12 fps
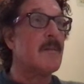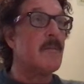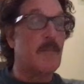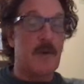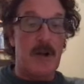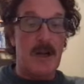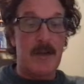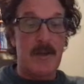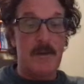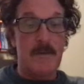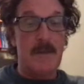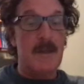Morocco.
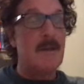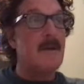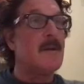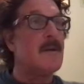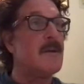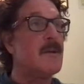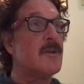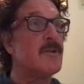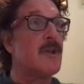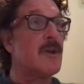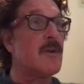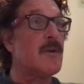
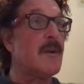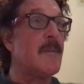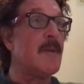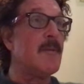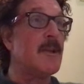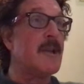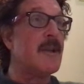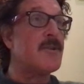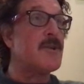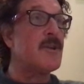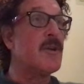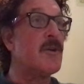So I'm able to actually
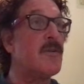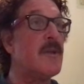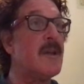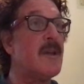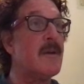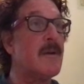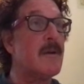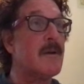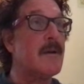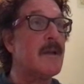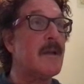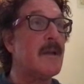go here
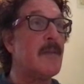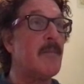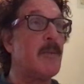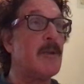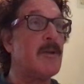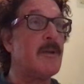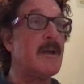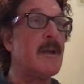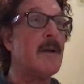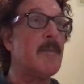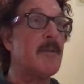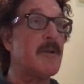and build
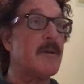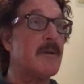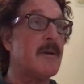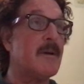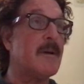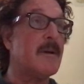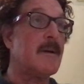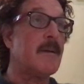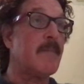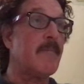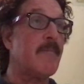up an